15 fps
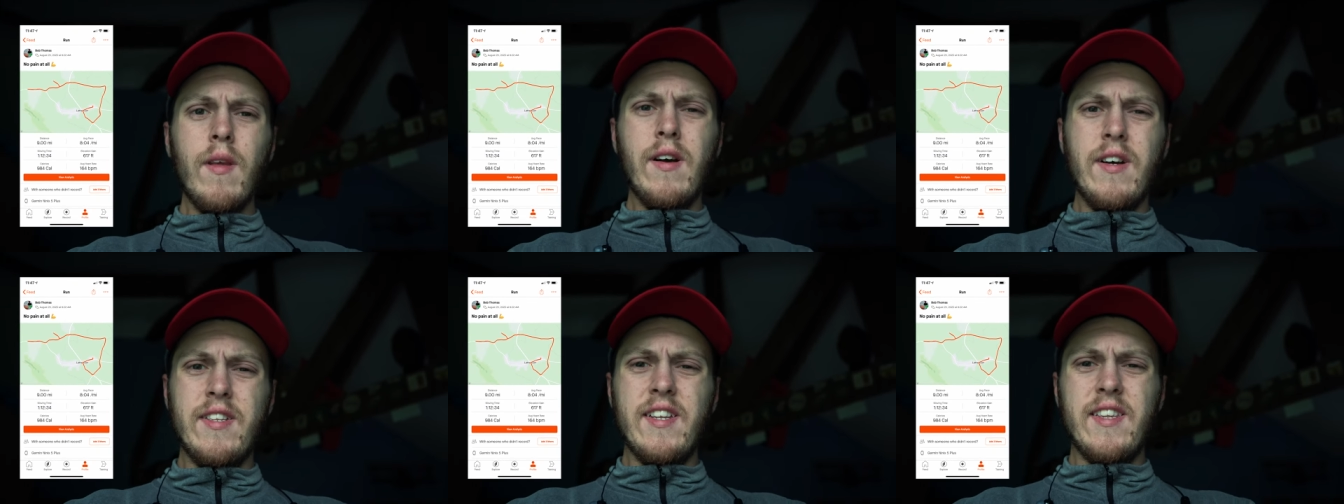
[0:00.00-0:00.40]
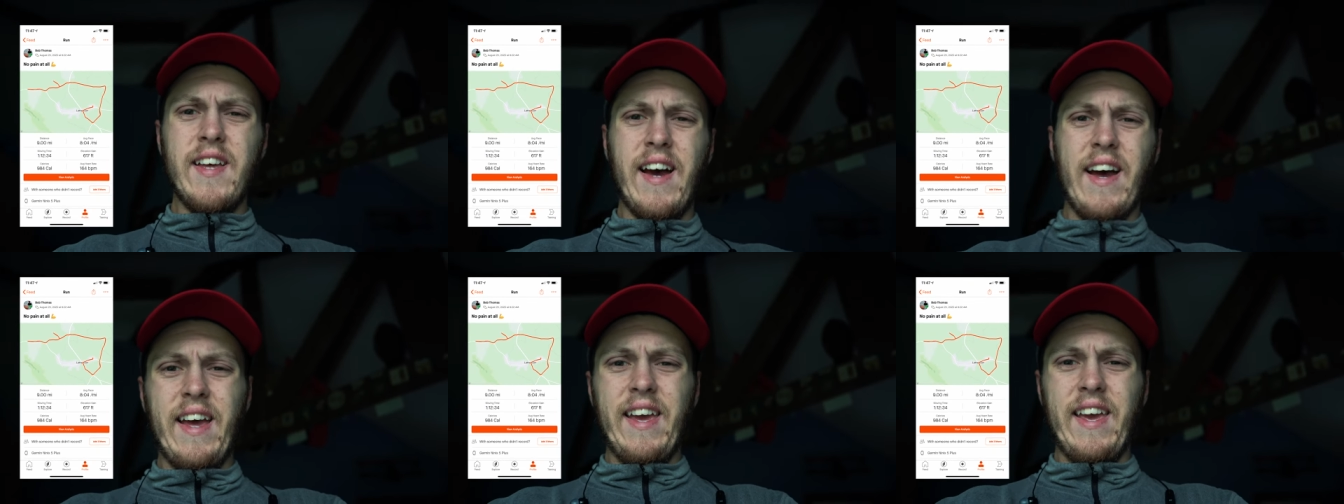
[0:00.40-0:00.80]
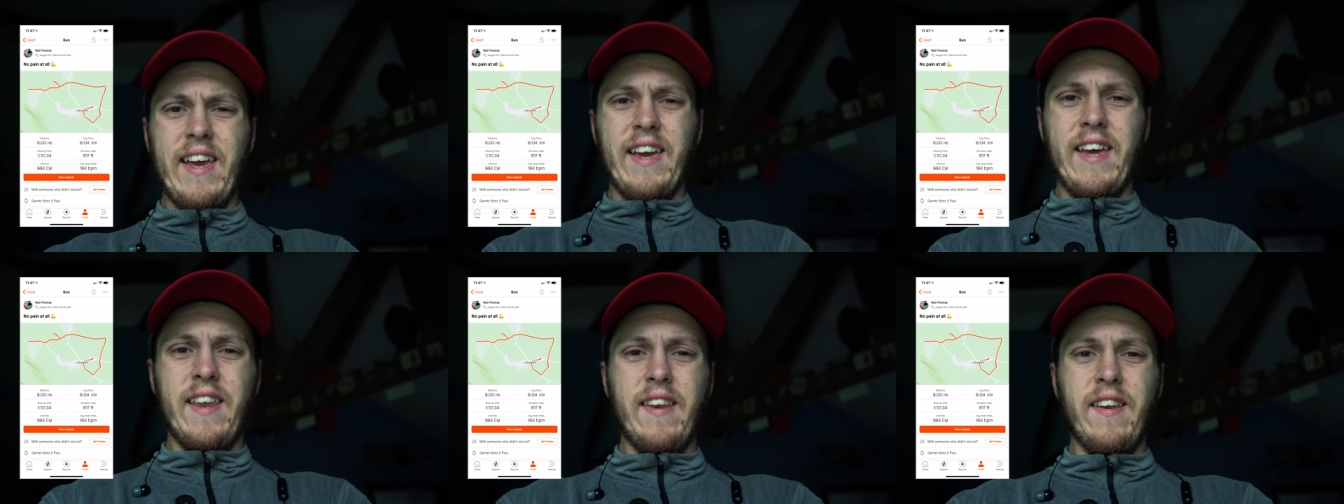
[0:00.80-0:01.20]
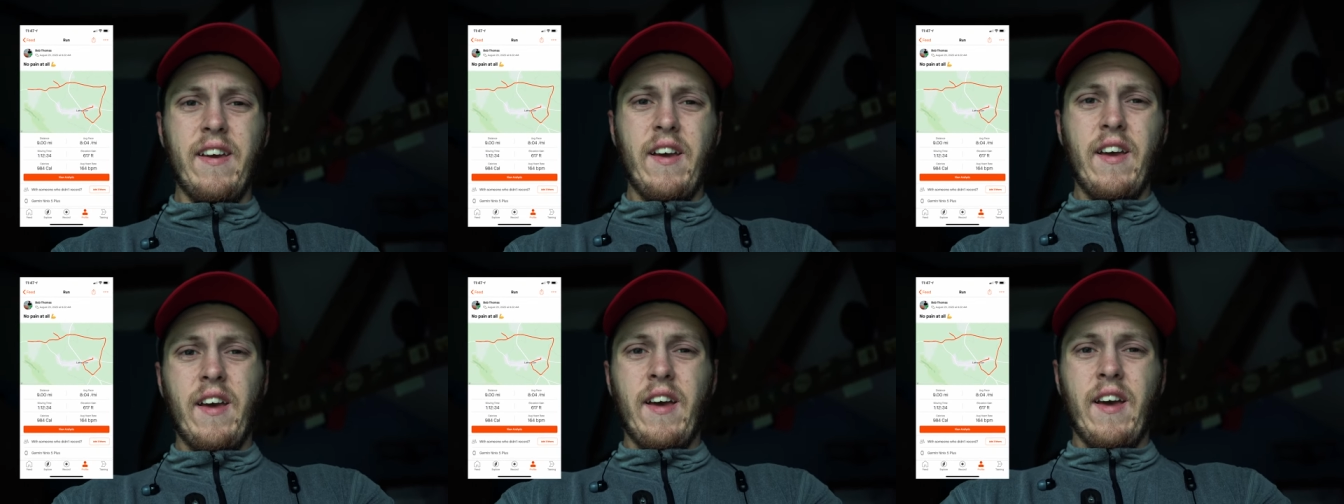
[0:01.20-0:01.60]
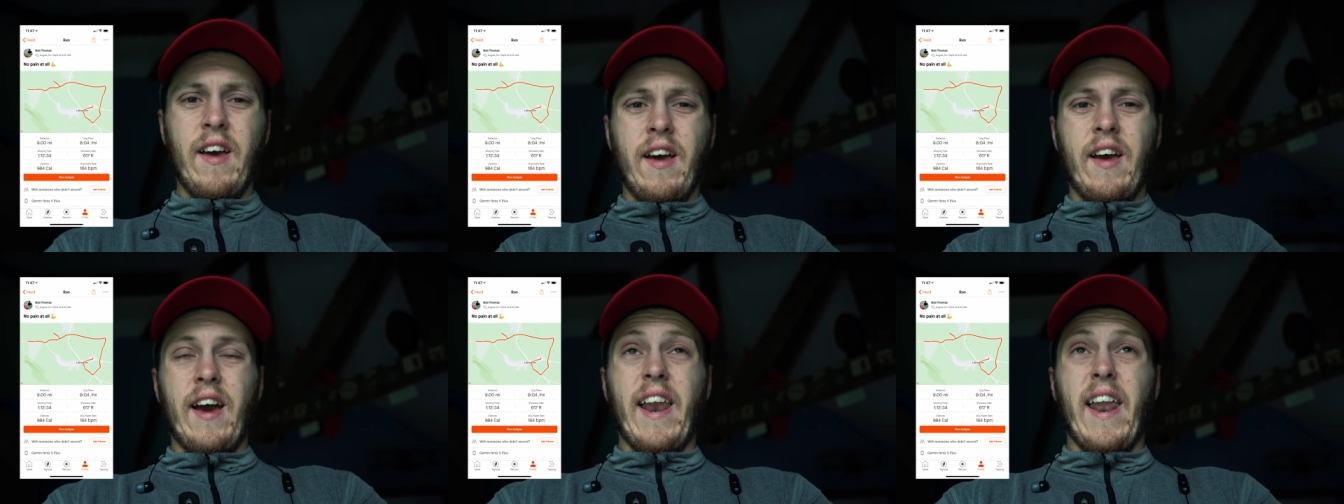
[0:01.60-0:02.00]
I did that in
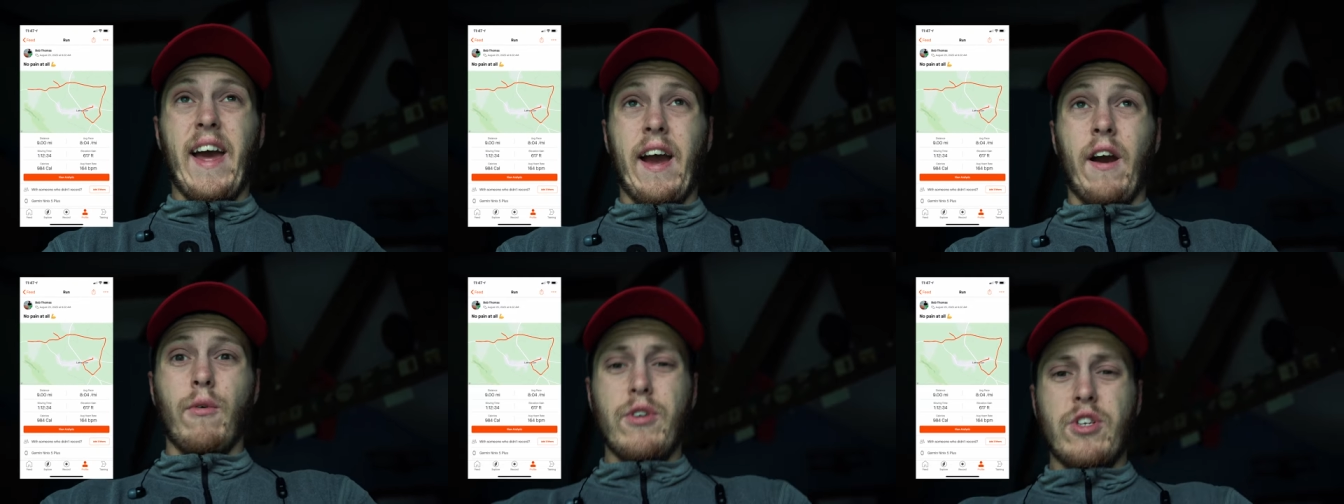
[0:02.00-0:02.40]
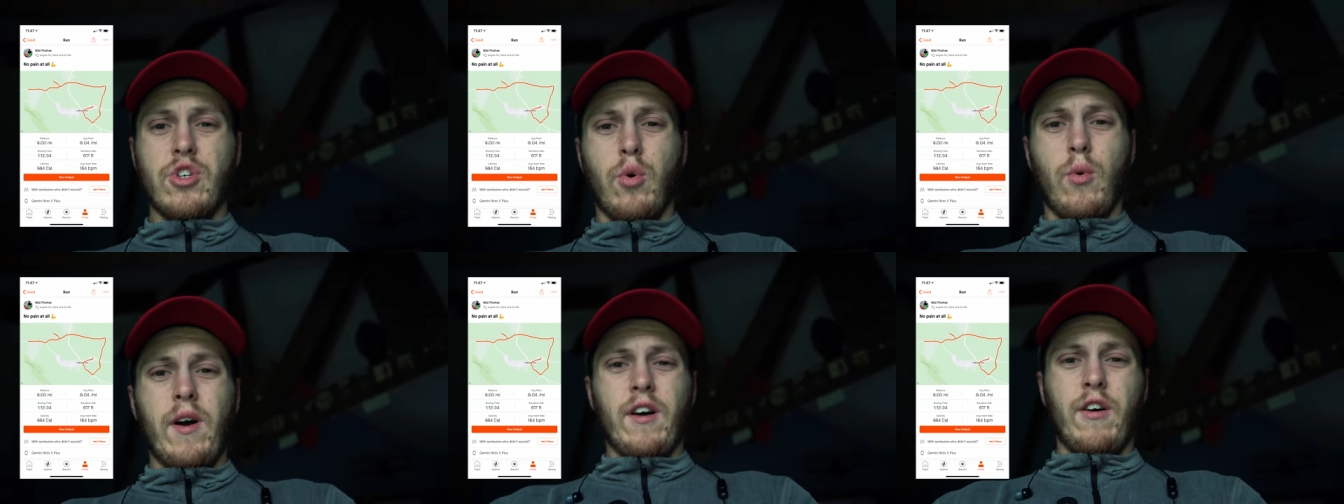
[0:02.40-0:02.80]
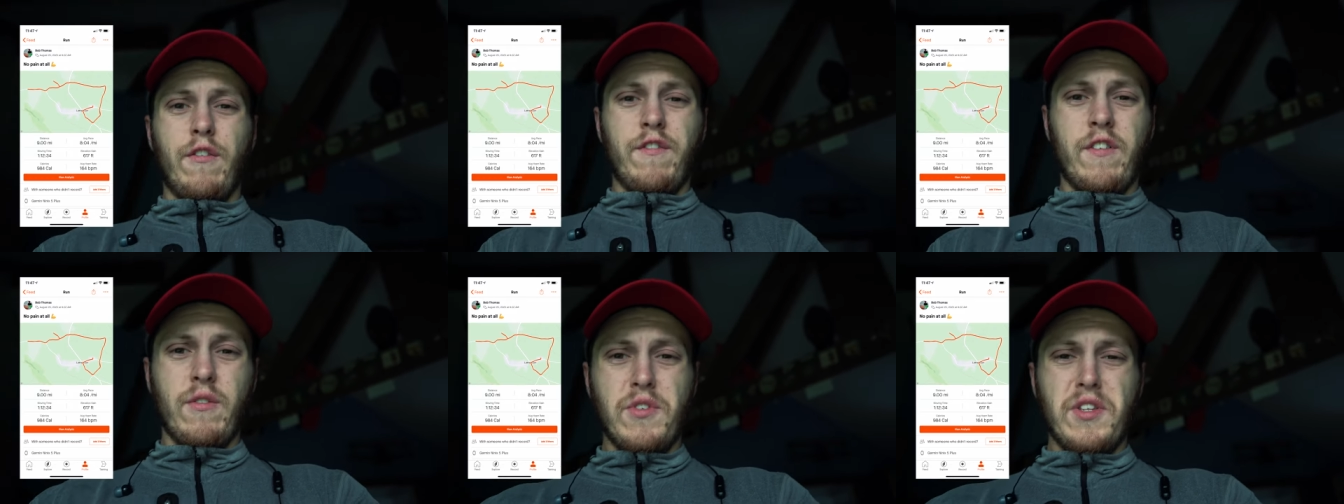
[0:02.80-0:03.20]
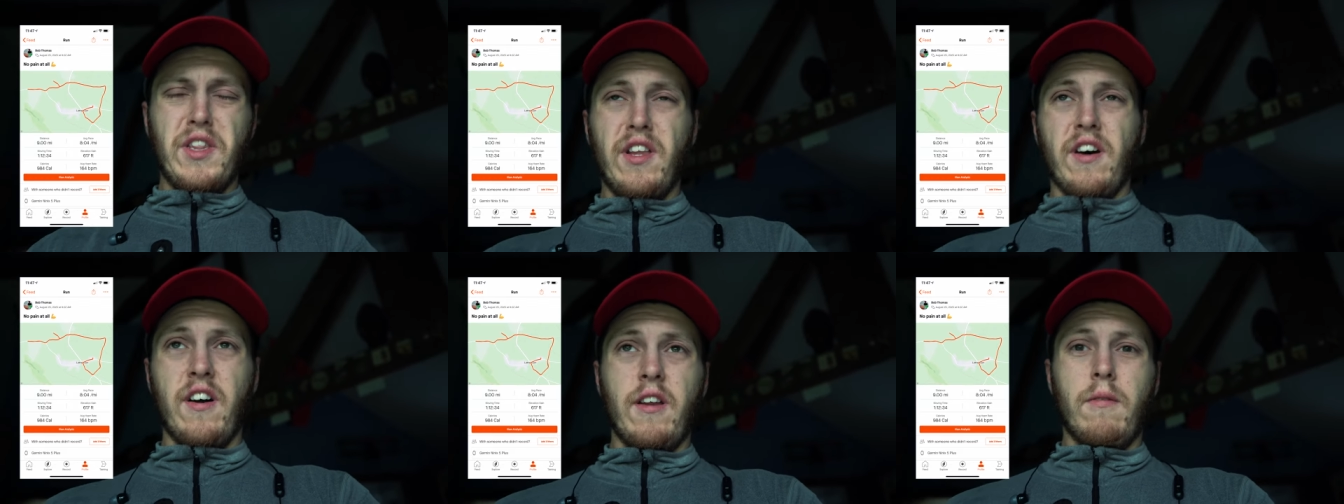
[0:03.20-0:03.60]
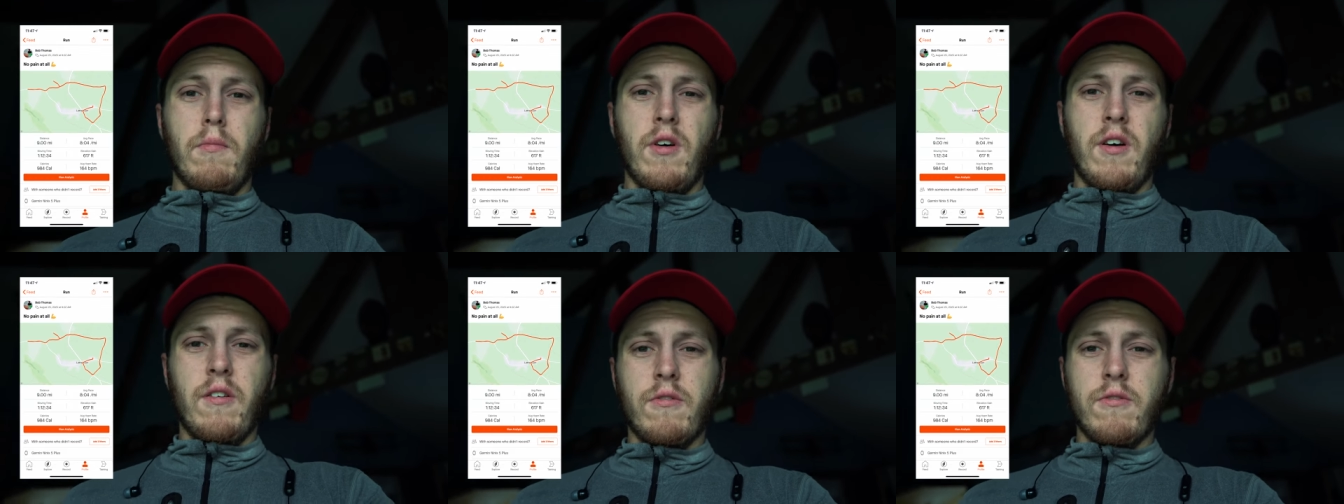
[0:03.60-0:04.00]
an hour twelve, that was nine
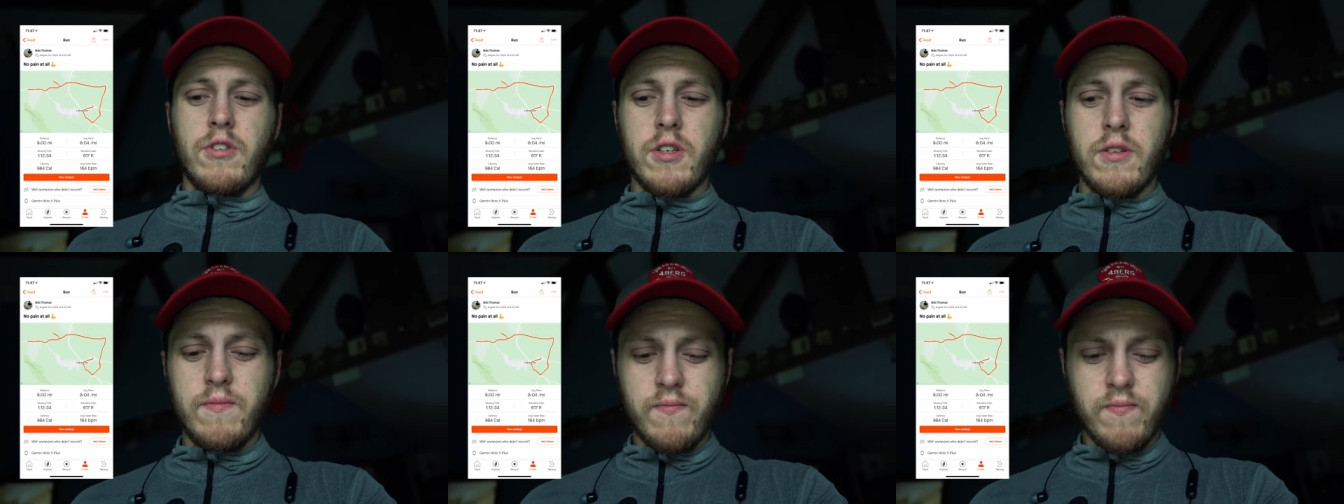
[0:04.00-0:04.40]
miles.